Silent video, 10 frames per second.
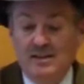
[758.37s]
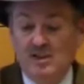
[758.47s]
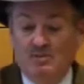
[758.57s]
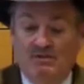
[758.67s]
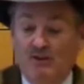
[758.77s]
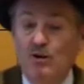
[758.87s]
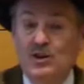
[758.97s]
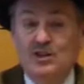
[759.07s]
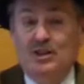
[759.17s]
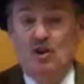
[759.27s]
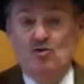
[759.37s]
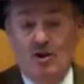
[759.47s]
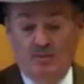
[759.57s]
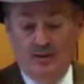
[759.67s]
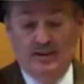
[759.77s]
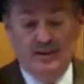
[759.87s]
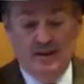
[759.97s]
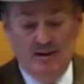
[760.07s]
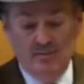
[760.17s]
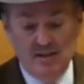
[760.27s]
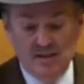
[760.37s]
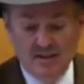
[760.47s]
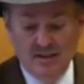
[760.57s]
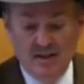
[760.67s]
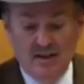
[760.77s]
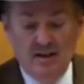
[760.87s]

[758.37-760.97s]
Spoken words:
It should be focused on the troubled economies,